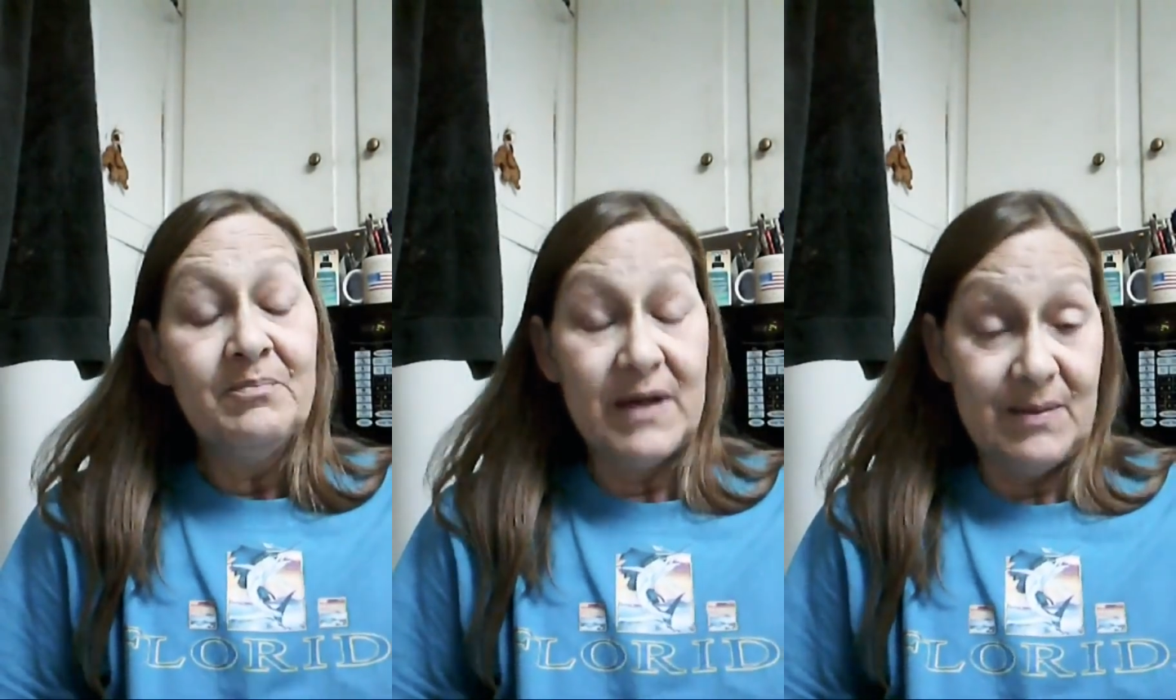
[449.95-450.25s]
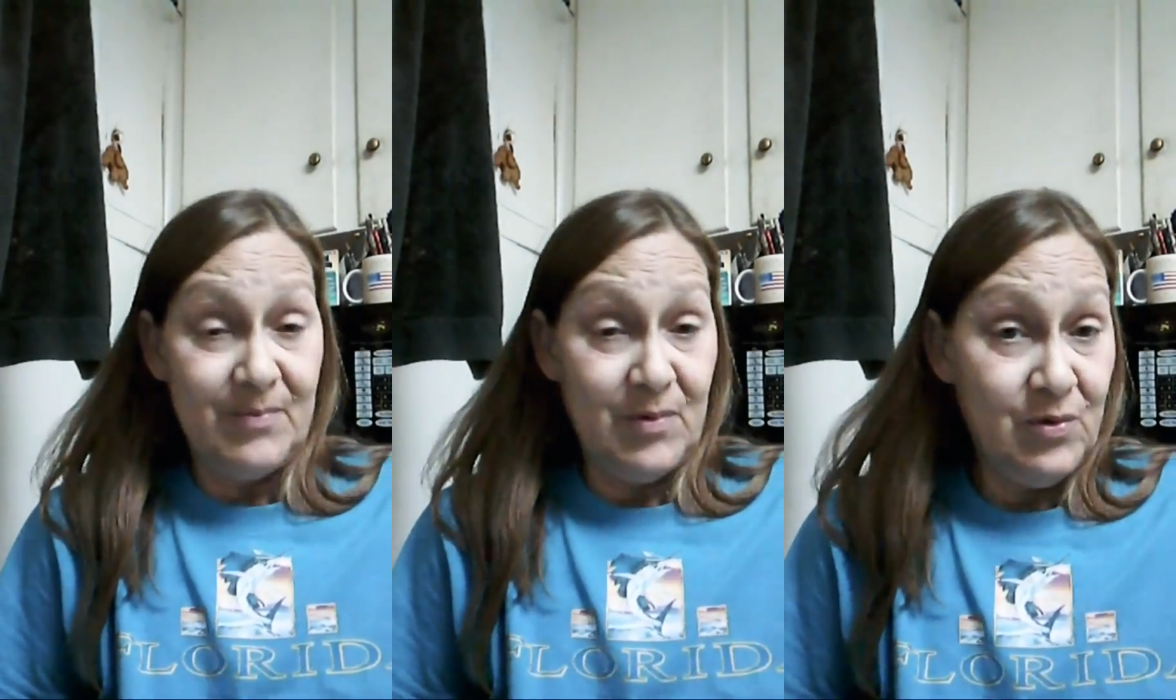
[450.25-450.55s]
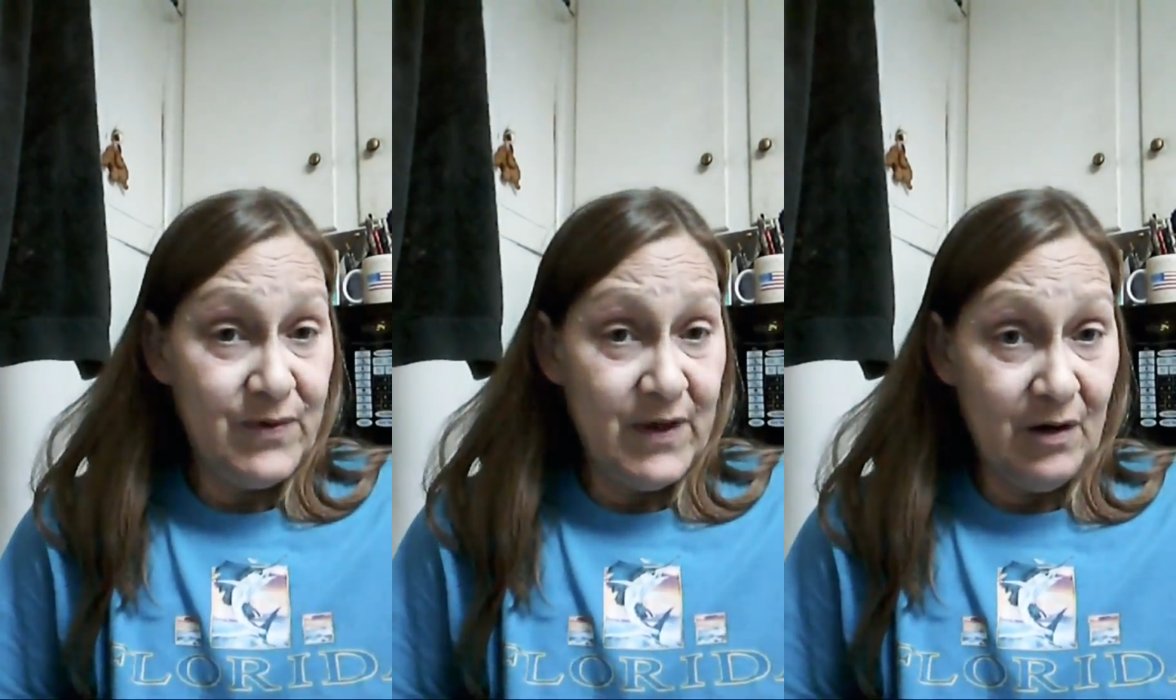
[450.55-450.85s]

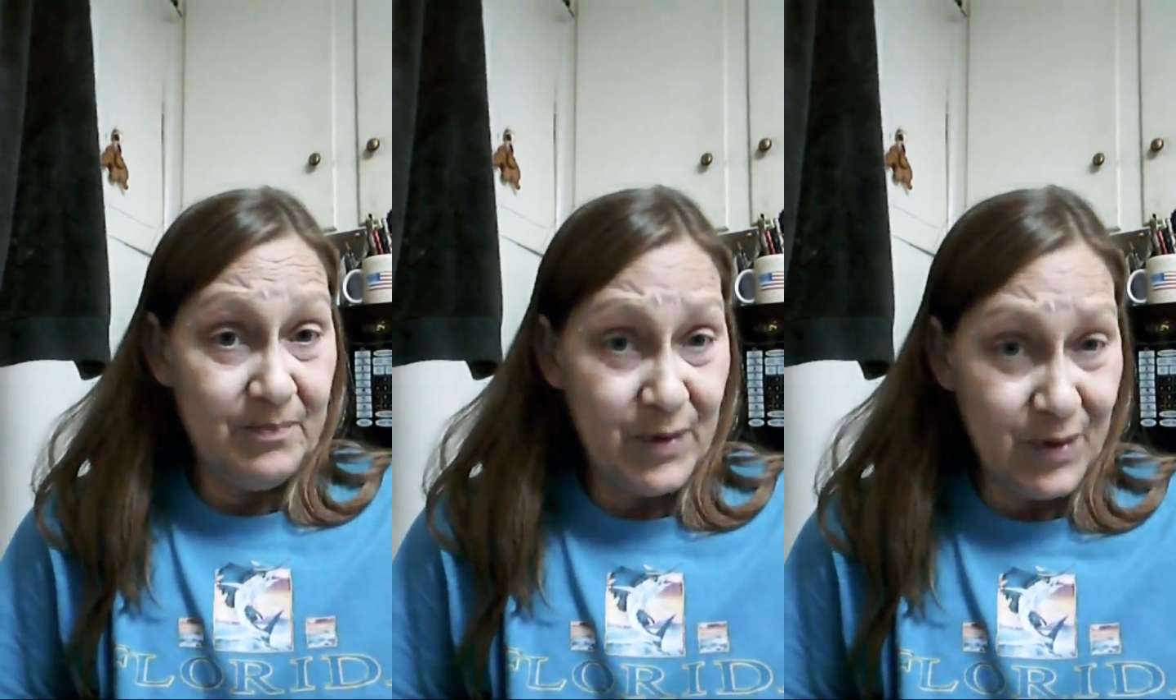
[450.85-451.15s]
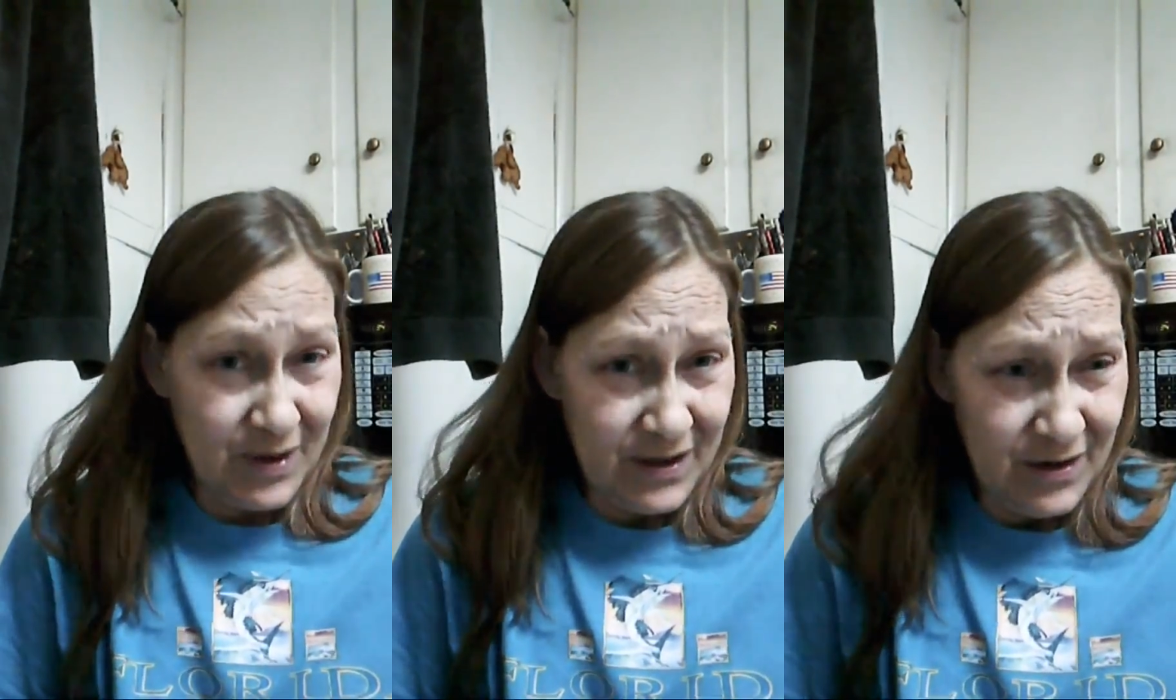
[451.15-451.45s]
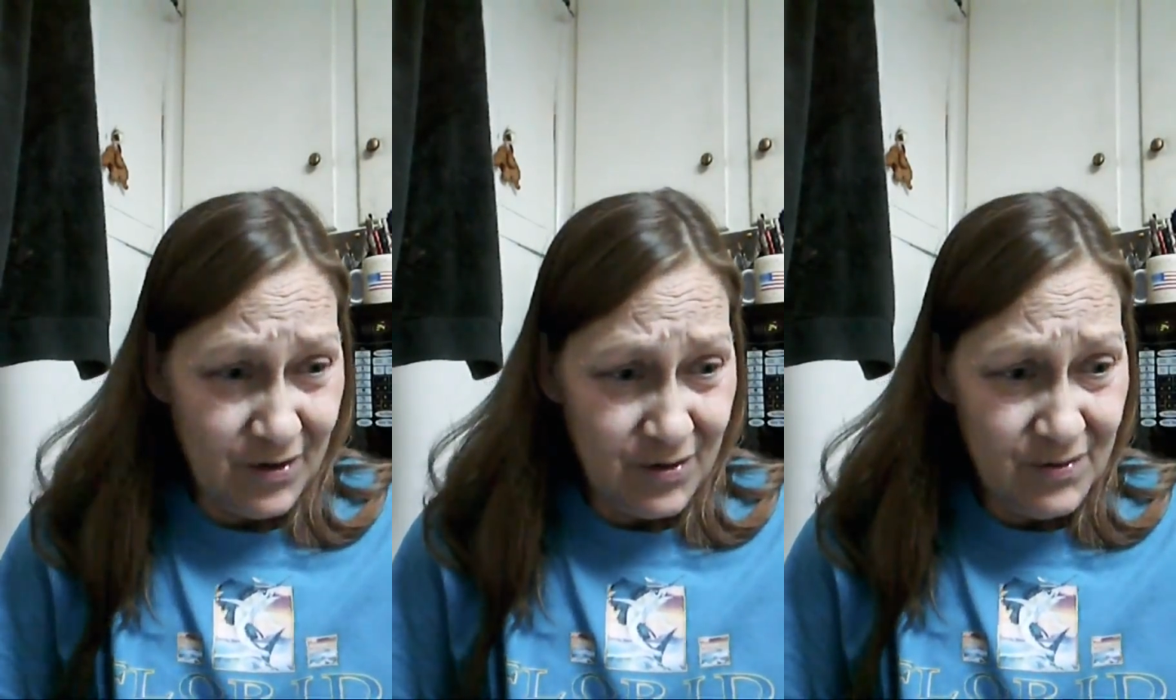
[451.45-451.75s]
people that are put
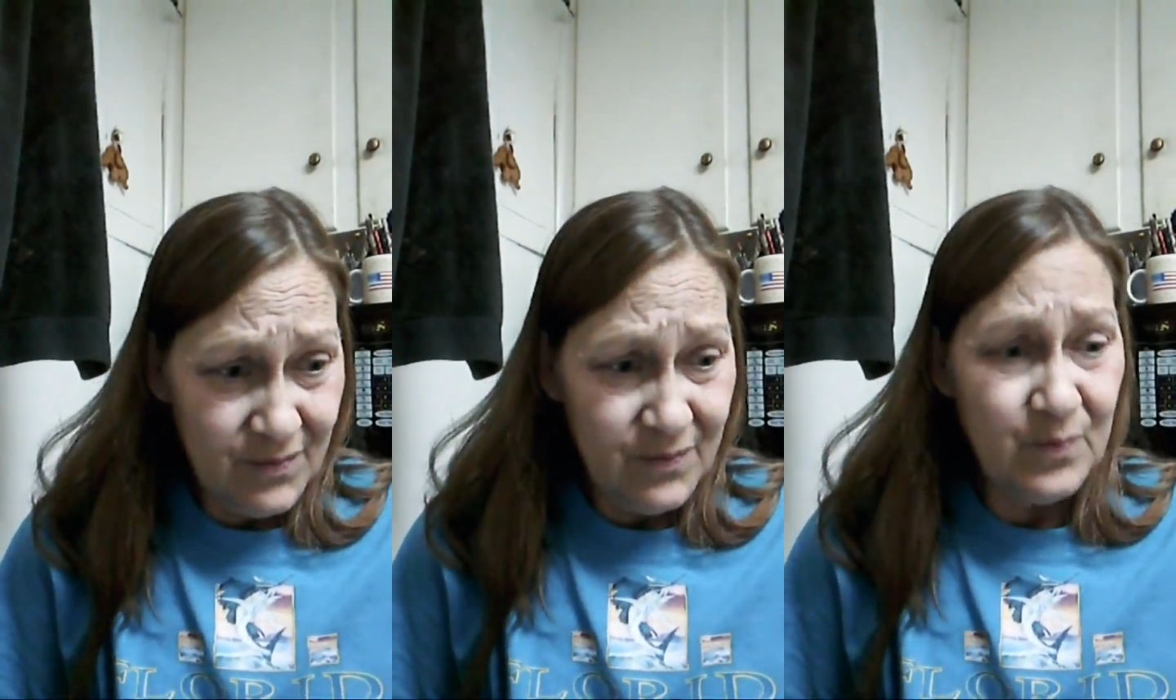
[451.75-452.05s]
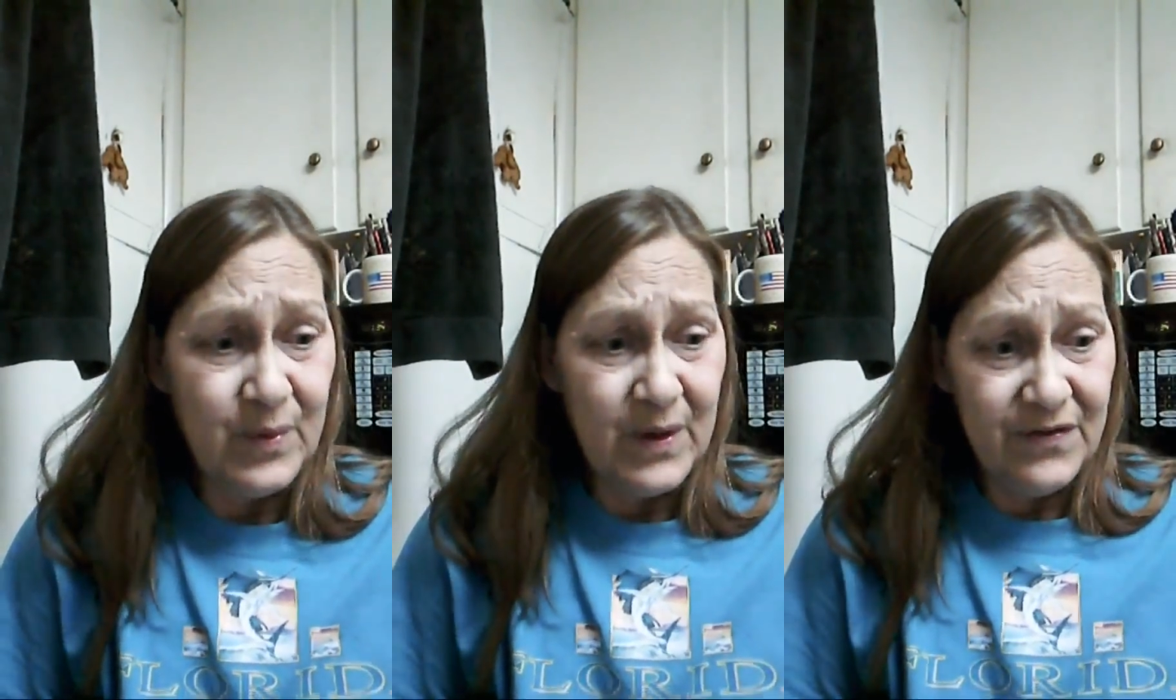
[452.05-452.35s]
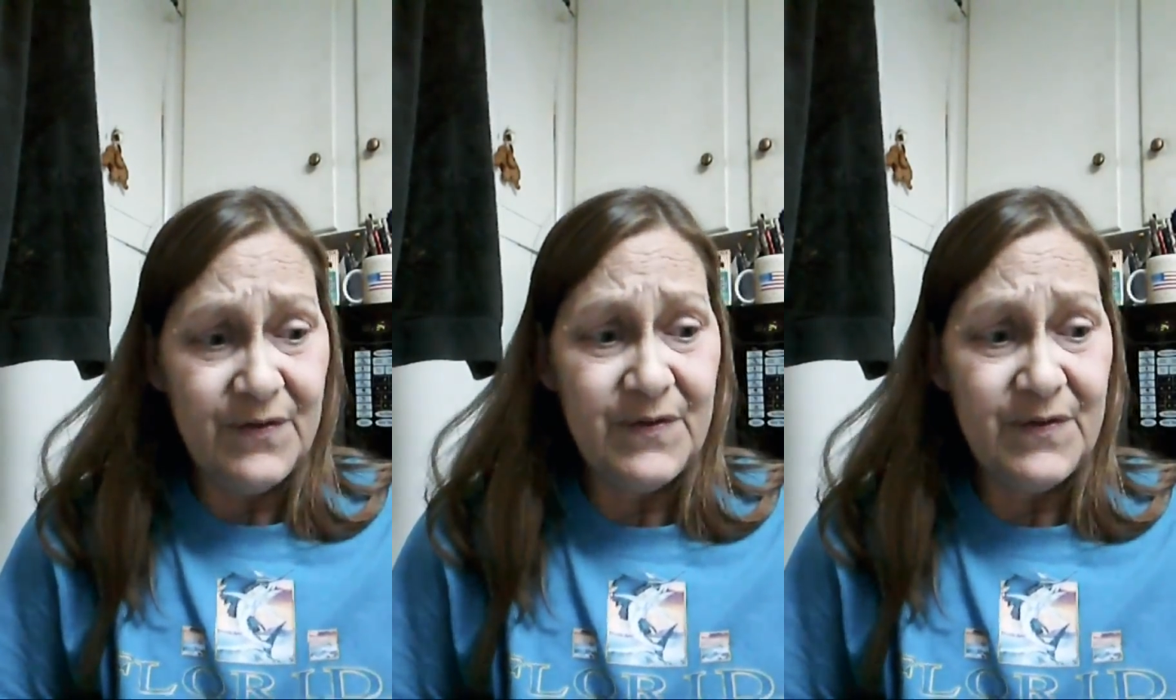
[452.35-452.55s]
here with